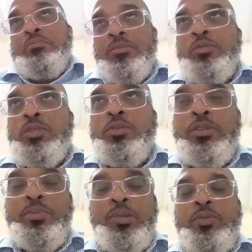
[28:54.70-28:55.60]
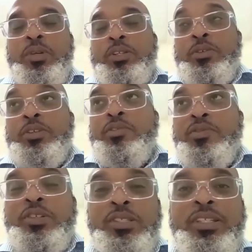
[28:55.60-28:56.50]
you're the
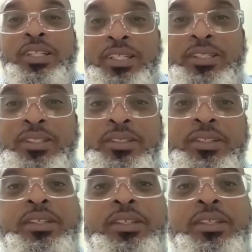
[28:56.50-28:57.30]
first to listen,